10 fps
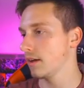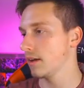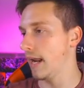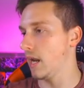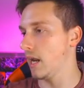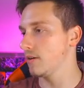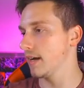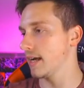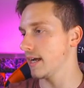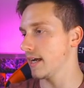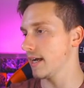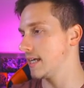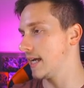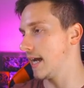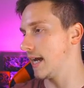Hello, Nancy
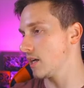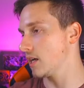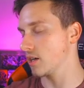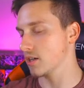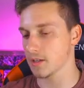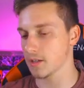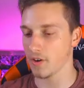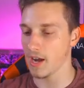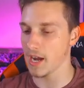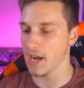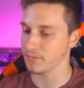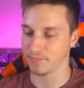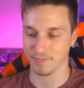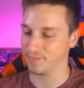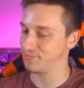Getter. Just subscribed.
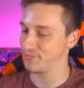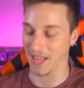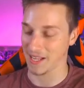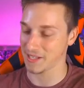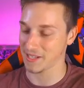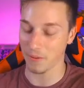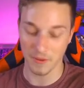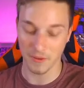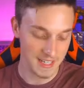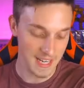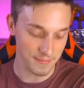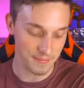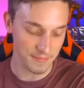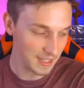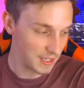That's what I want to see.
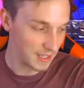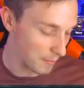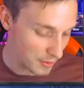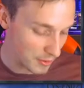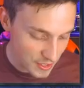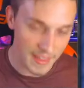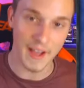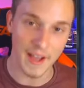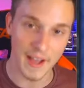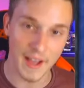Thank you. I appreciate that.